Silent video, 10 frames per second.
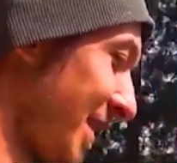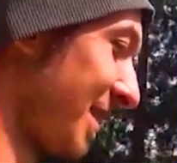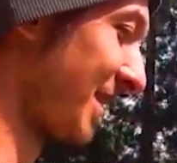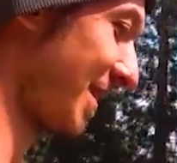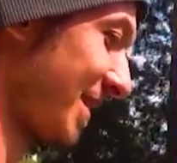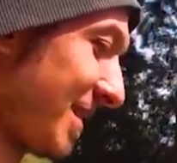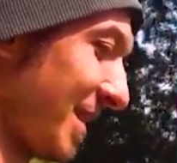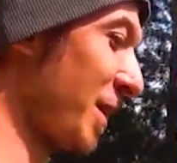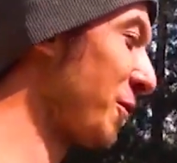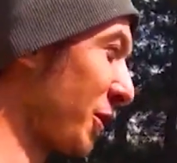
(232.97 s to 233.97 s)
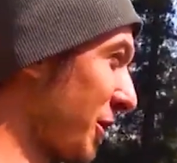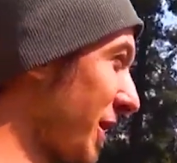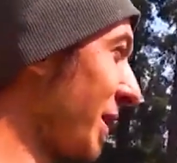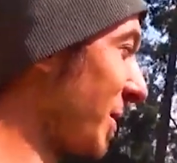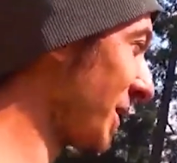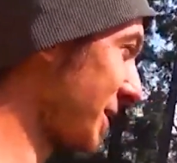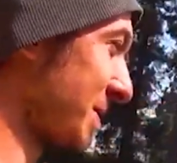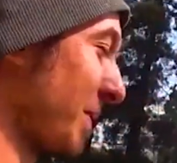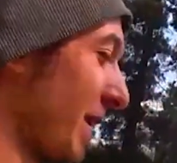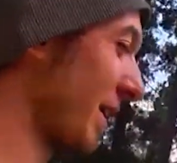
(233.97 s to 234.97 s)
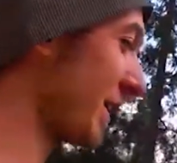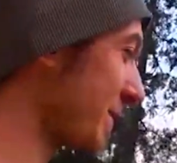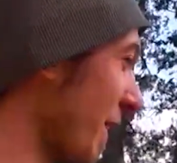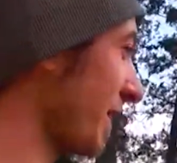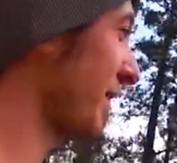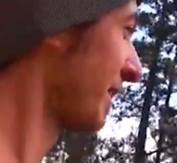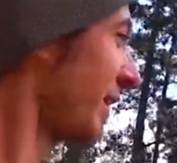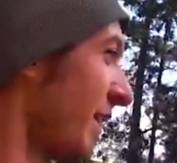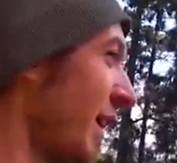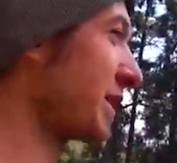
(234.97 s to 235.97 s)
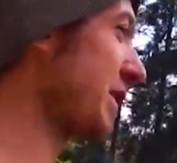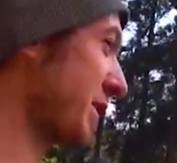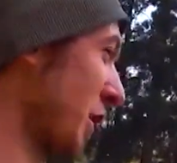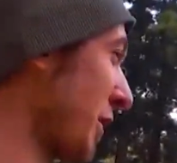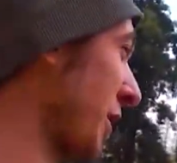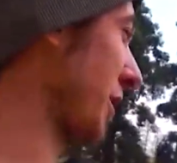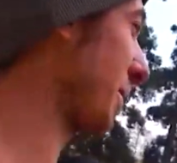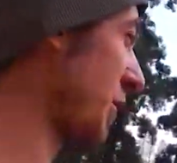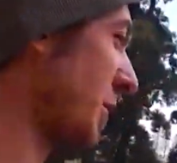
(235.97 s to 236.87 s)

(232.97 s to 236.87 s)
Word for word: their own food, they have their own traditional clothes, they have their own